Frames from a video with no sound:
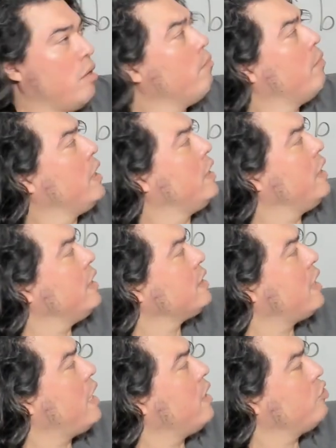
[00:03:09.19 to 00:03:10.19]
But
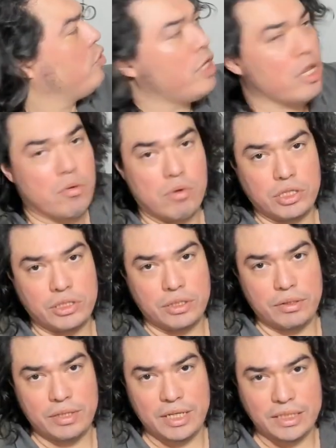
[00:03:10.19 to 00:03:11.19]
so in other words,
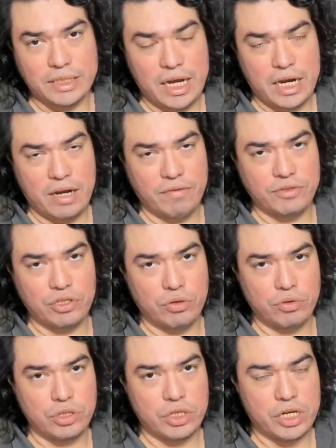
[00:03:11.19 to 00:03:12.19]
this kind of
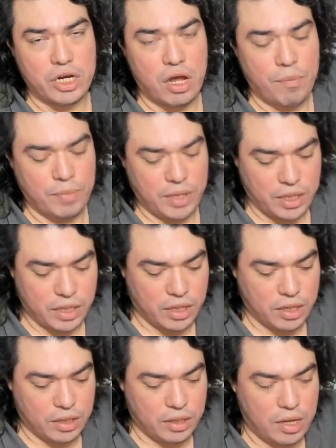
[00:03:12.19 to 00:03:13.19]
solution cannot be,
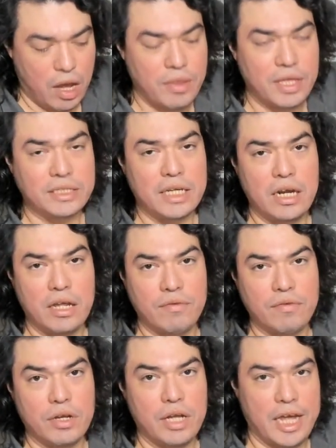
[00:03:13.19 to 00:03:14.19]
this kind of
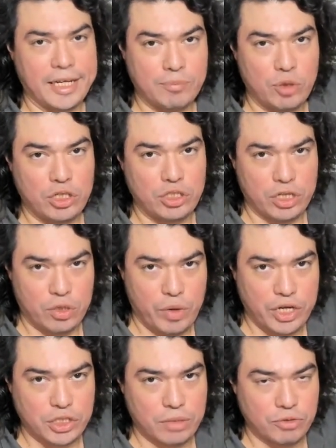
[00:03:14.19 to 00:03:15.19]
exponential
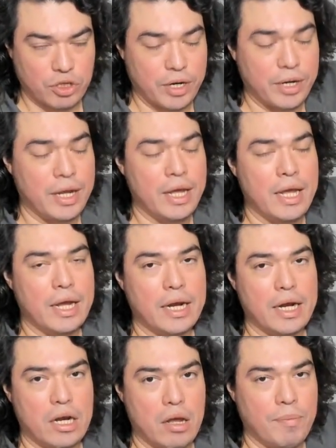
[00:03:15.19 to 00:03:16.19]
equation,
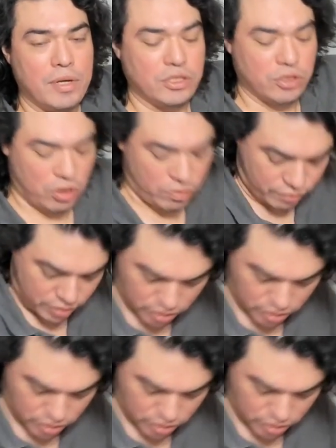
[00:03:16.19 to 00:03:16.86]
cannot be solved